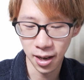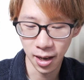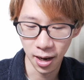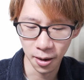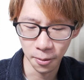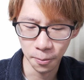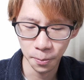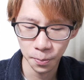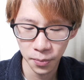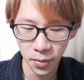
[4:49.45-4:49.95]

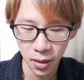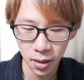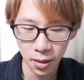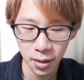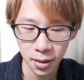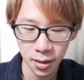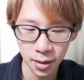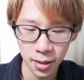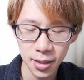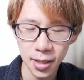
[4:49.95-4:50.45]
And
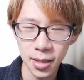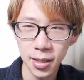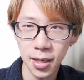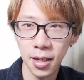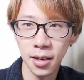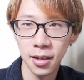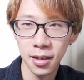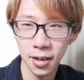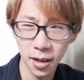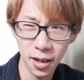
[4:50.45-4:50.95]
this is
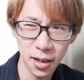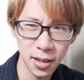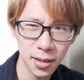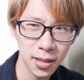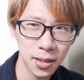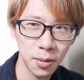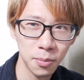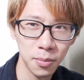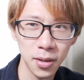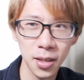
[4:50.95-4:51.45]

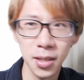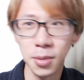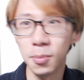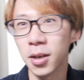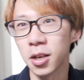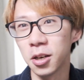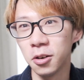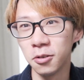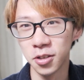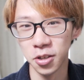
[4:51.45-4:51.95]
this
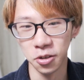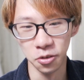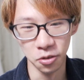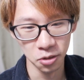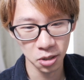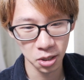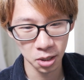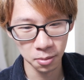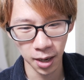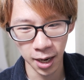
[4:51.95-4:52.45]
might go into
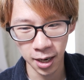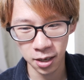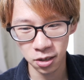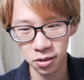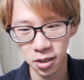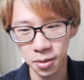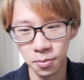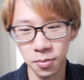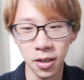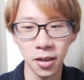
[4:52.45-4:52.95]
YouTube
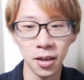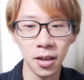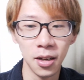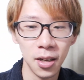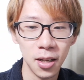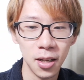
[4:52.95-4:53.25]
actually, but